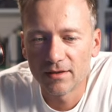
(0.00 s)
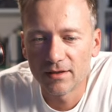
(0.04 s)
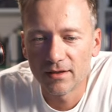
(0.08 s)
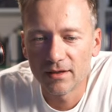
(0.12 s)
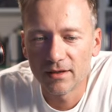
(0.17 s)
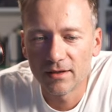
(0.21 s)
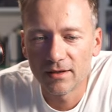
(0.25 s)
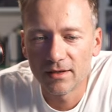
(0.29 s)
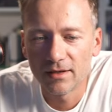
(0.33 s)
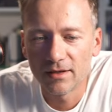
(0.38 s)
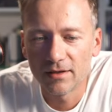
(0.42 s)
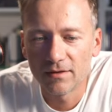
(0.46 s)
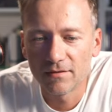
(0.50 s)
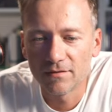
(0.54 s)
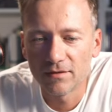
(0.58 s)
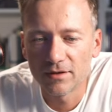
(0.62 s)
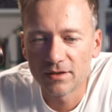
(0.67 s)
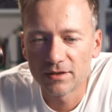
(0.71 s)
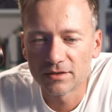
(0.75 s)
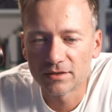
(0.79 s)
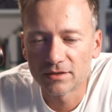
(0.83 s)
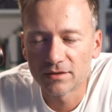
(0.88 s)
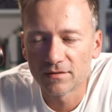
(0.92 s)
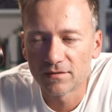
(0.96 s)
uh, uh,
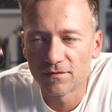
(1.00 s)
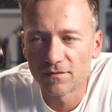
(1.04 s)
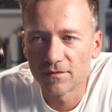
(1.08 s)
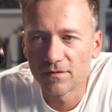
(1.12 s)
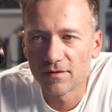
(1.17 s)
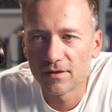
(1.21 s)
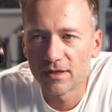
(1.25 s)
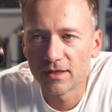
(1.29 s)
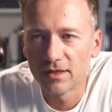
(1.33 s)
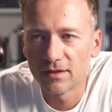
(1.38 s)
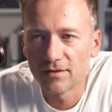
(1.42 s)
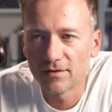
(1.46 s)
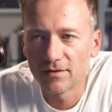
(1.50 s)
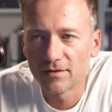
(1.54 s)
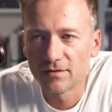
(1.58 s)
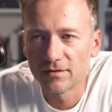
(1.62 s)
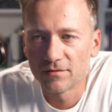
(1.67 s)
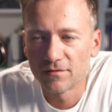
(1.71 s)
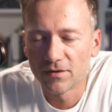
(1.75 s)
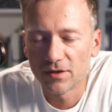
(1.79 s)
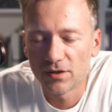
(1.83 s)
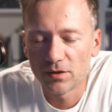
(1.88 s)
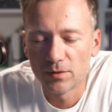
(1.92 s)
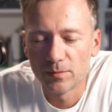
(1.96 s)
it's a, uh,
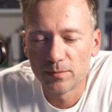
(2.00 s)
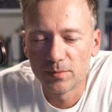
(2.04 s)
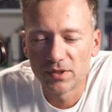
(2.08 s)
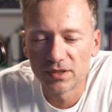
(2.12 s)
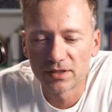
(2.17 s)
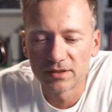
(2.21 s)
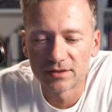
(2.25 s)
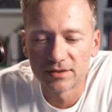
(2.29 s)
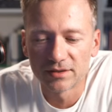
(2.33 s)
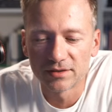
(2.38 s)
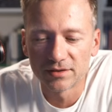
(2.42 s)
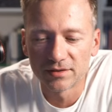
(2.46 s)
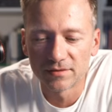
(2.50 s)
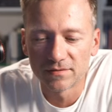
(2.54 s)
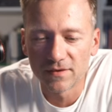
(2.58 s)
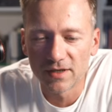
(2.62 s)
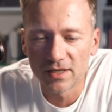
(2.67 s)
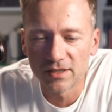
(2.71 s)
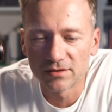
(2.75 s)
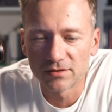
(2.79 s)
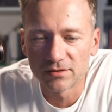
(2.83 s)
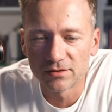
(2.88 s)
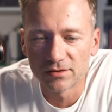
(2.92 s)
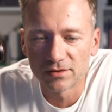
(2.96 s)
a very big
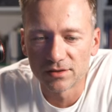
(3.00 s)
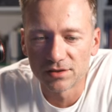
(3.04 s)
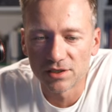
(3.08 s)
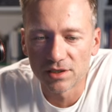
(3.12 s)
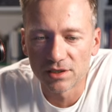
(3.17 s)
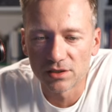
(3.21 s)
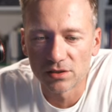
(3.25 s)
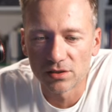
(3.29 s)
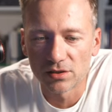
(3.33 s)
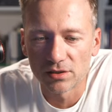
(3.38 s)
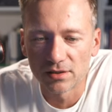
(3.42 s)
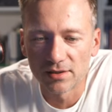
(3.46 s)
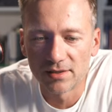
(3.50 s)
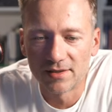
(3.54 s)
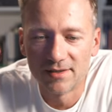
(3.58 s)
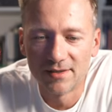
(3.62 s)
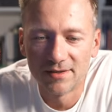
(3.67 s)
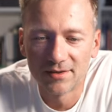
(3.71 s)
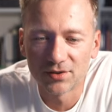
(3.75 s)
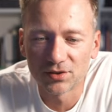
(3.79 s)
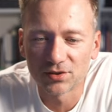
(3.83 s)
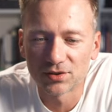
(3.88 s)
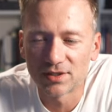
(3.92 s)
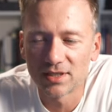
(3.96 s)
disadvantage essentially
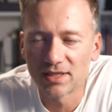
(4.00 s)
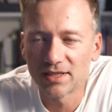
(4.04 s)
because